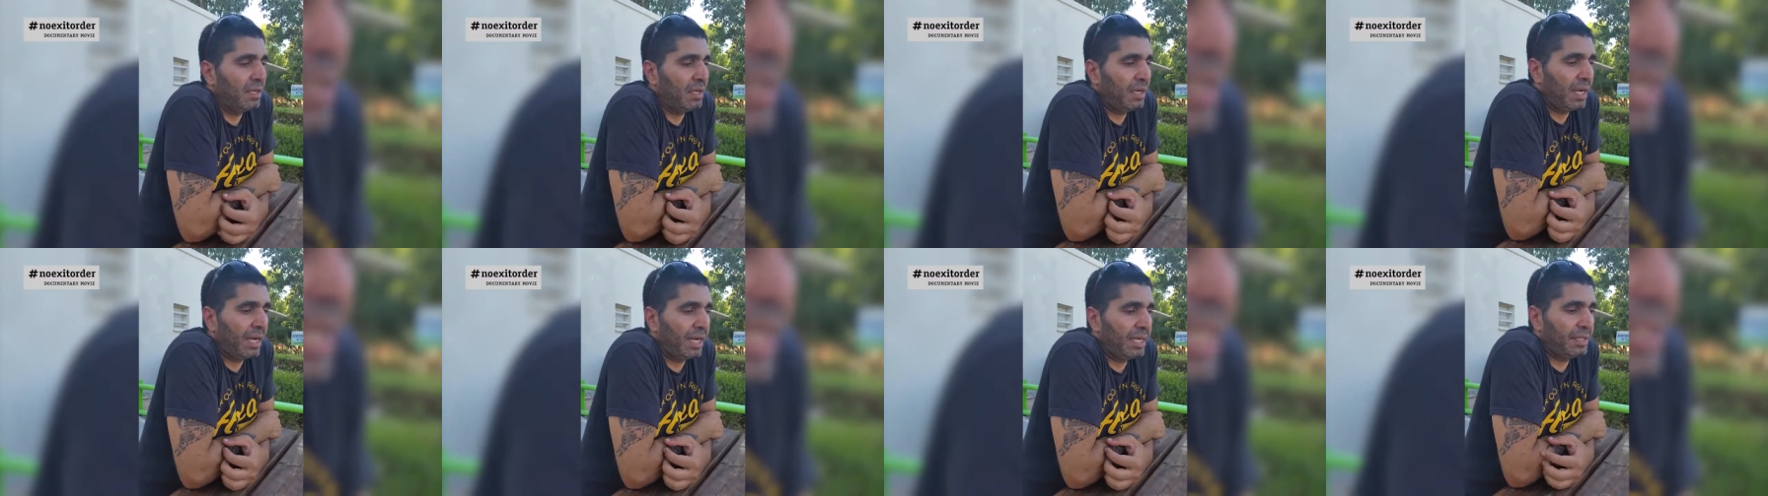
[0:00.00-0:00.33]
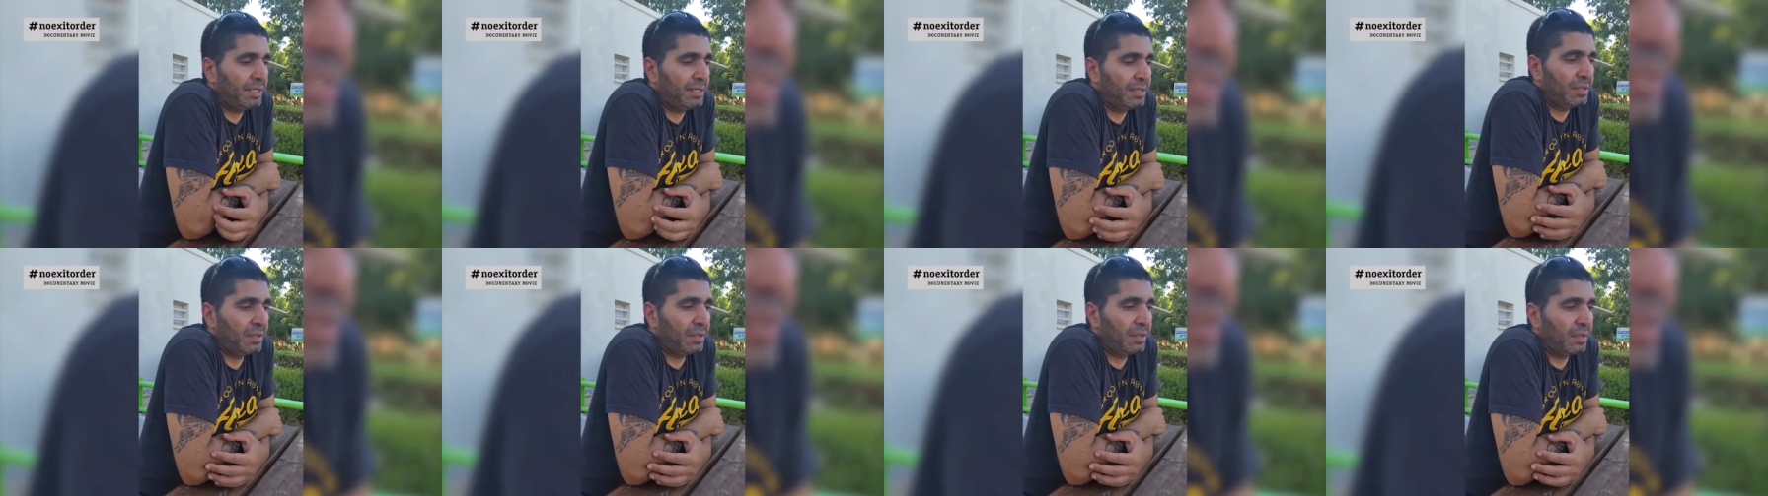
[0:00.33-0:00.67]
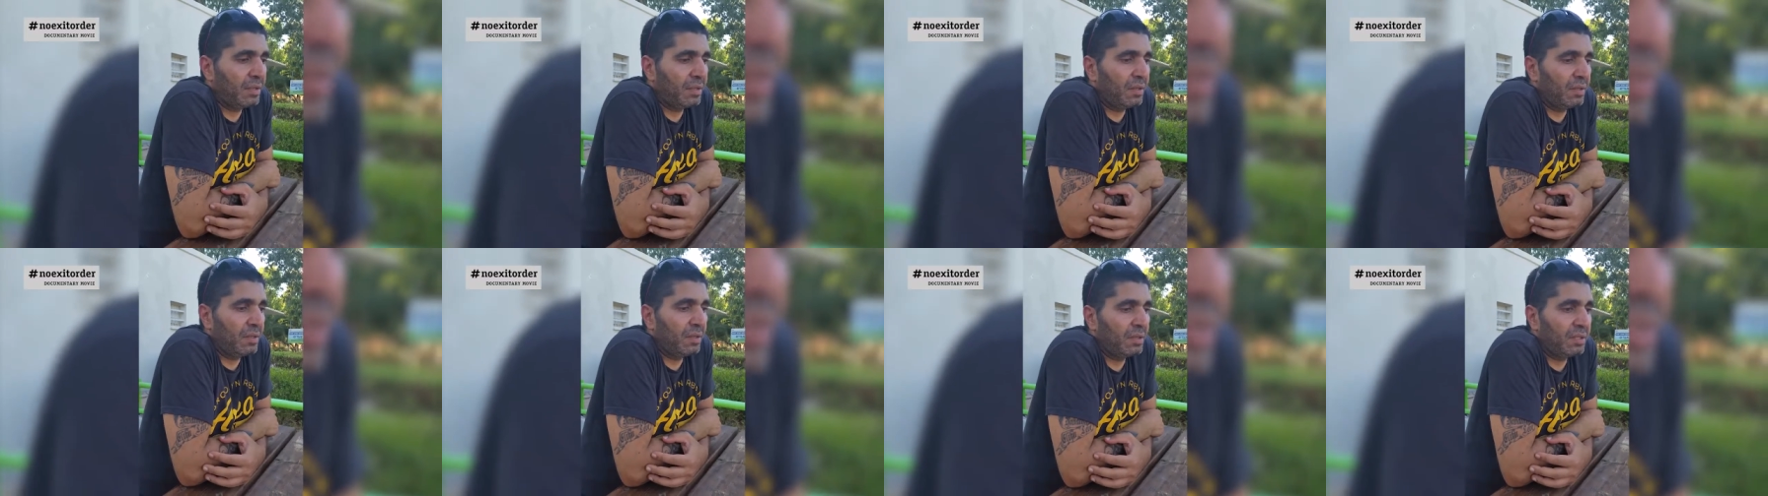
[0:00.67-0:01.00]
I
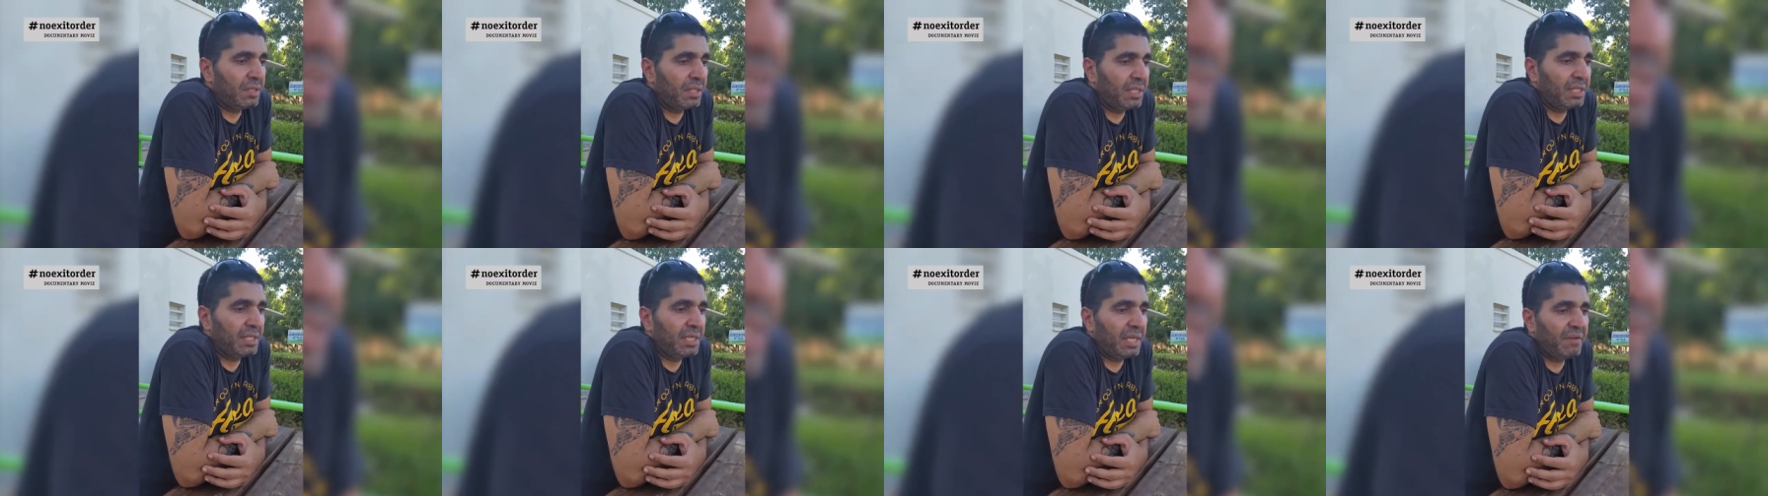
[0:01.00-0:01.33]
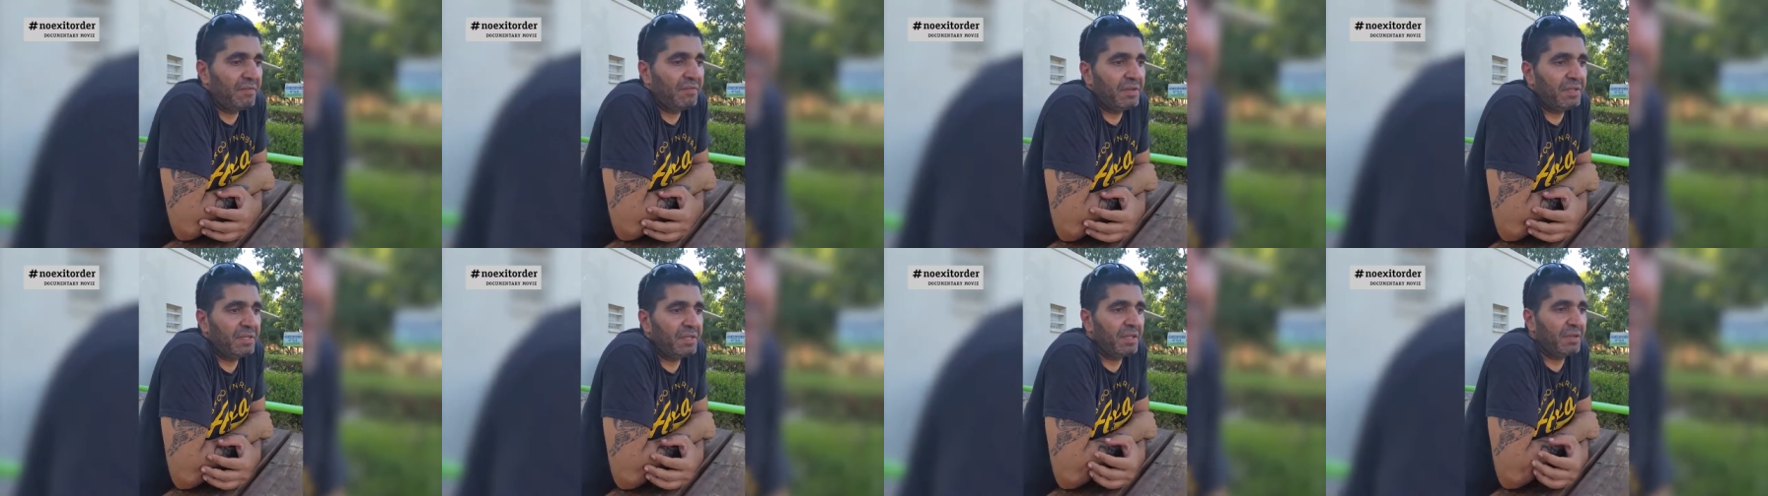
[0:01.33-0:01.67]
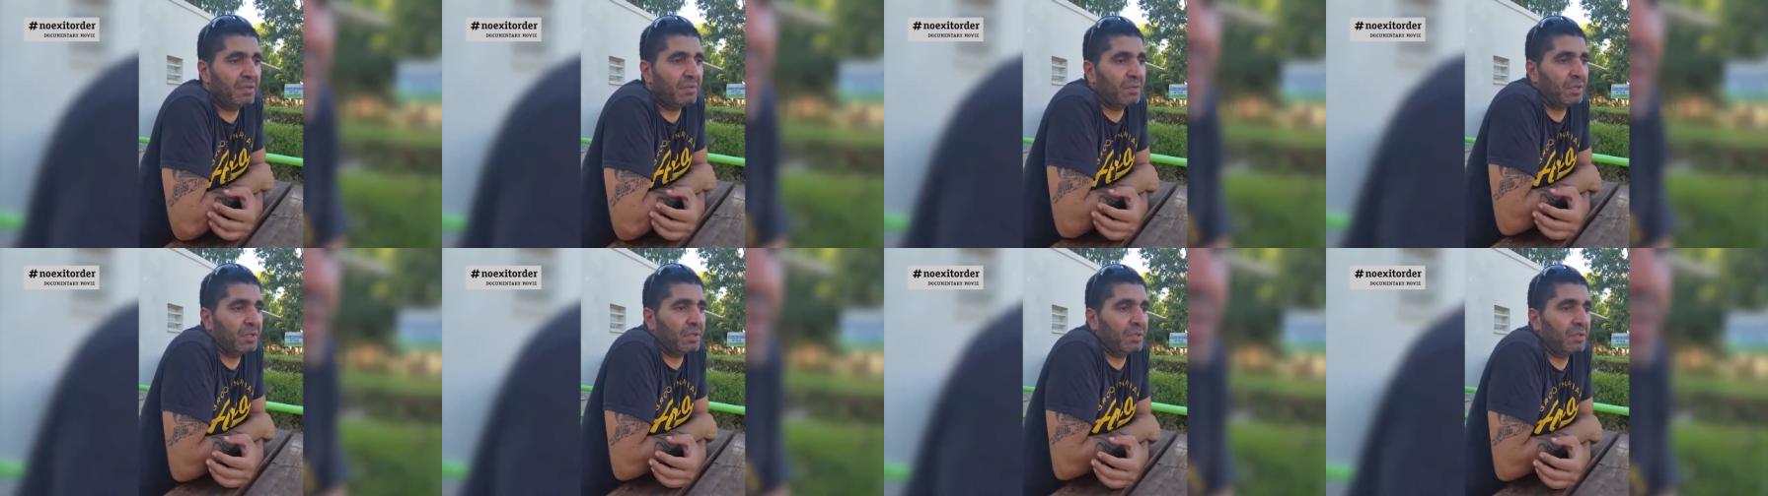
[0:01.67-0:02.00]
saw that
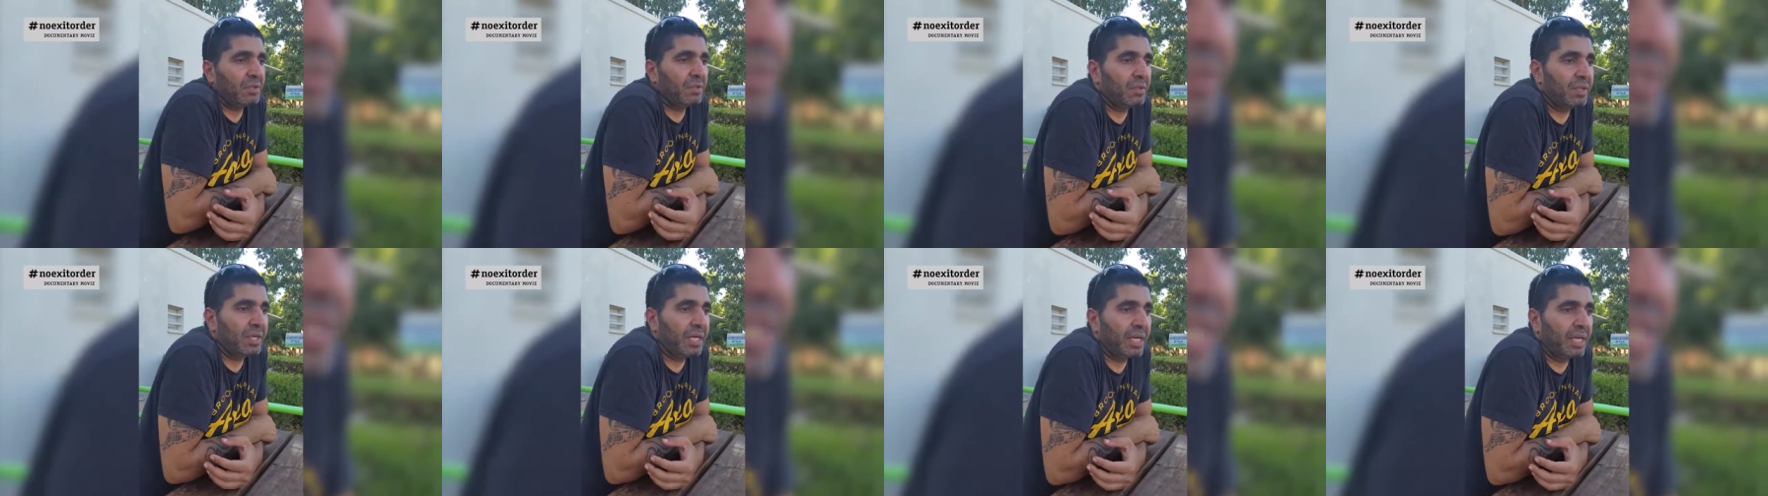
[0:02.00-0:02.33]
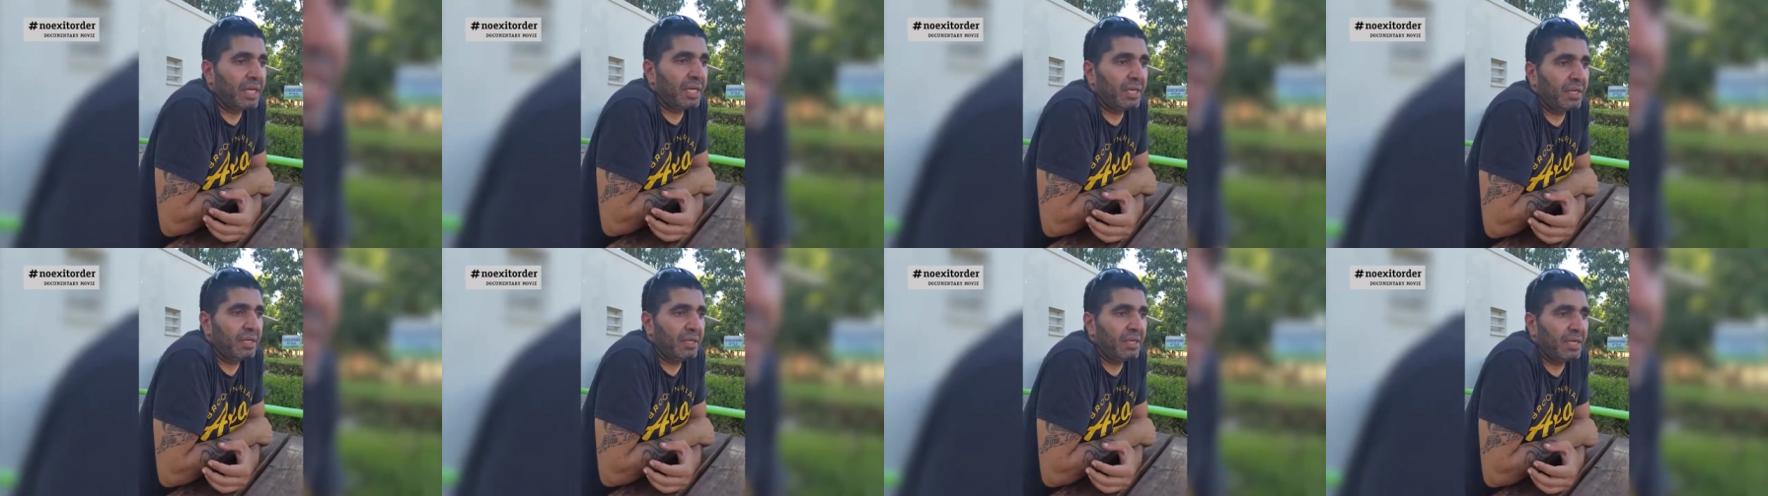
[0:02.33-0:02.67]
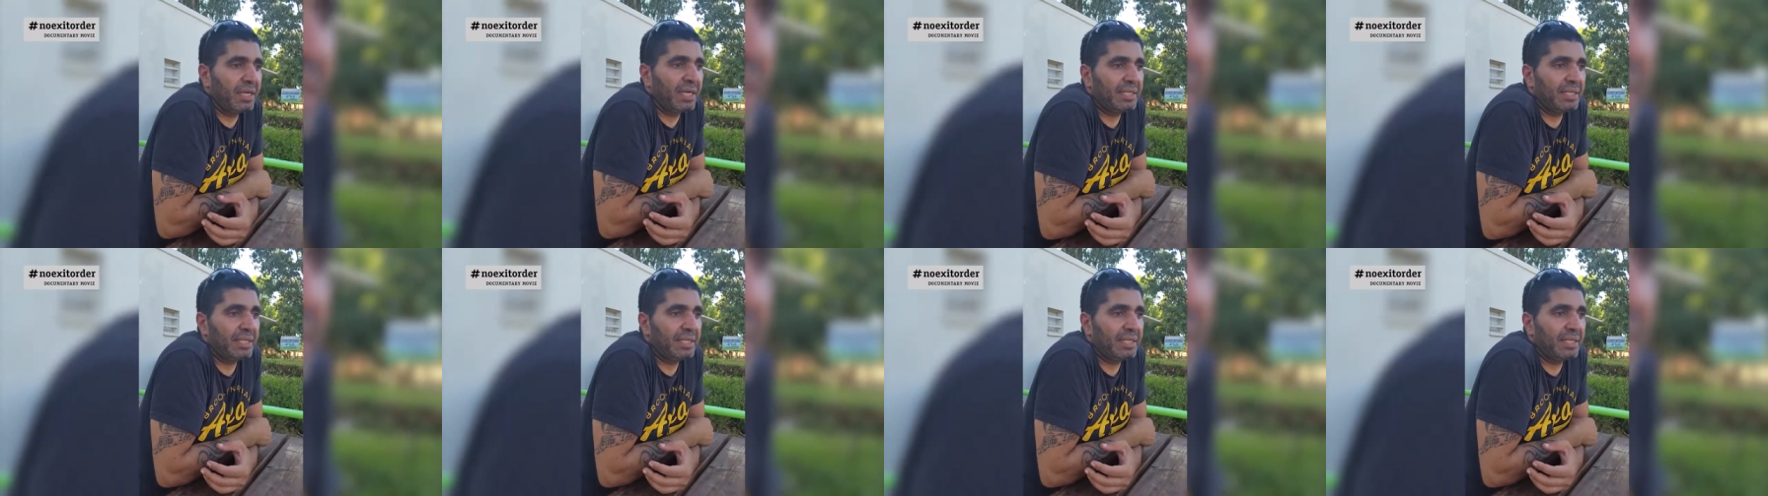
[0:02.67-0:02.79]
everything was okay